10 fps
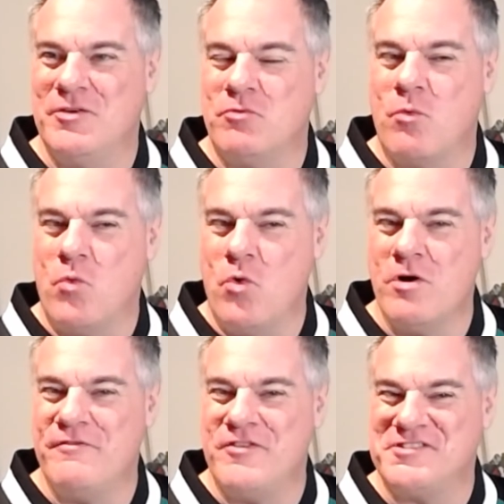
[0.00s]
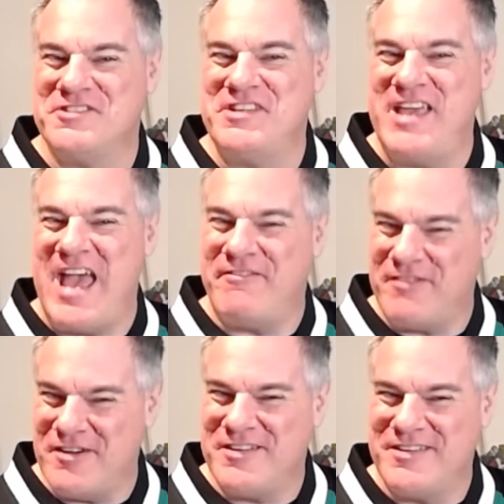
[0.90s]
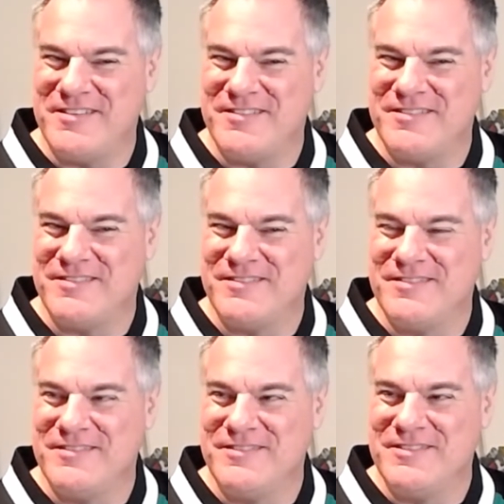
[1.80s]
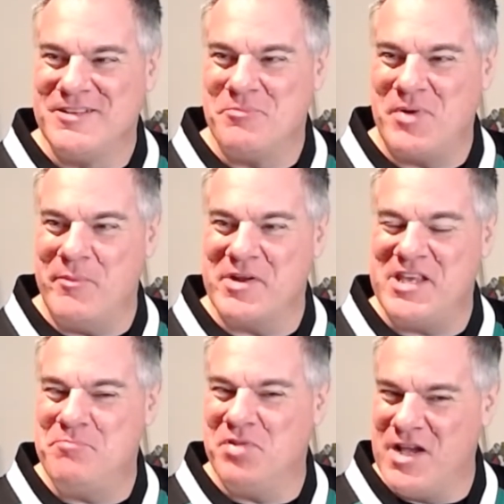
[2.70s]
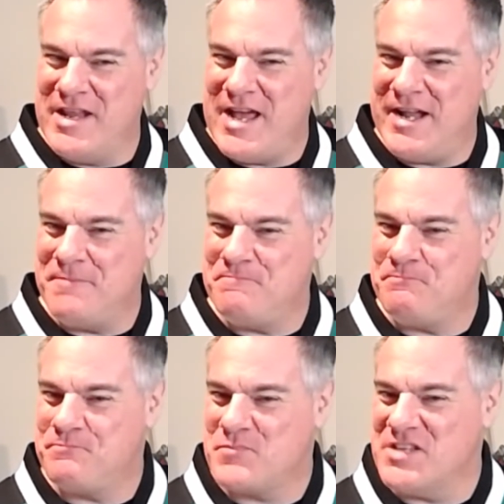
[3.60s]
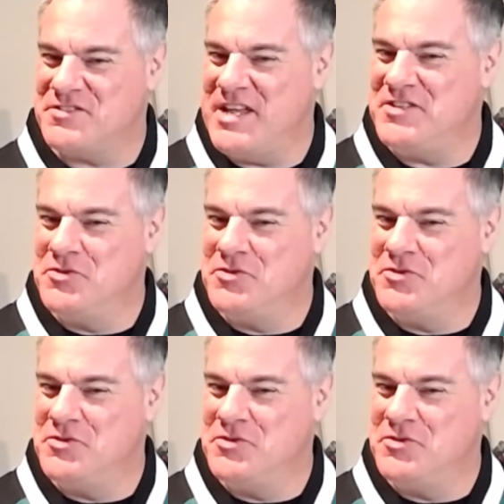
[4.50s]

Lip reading: reward versus the effort. But I'm going to keep plugging at it. Stay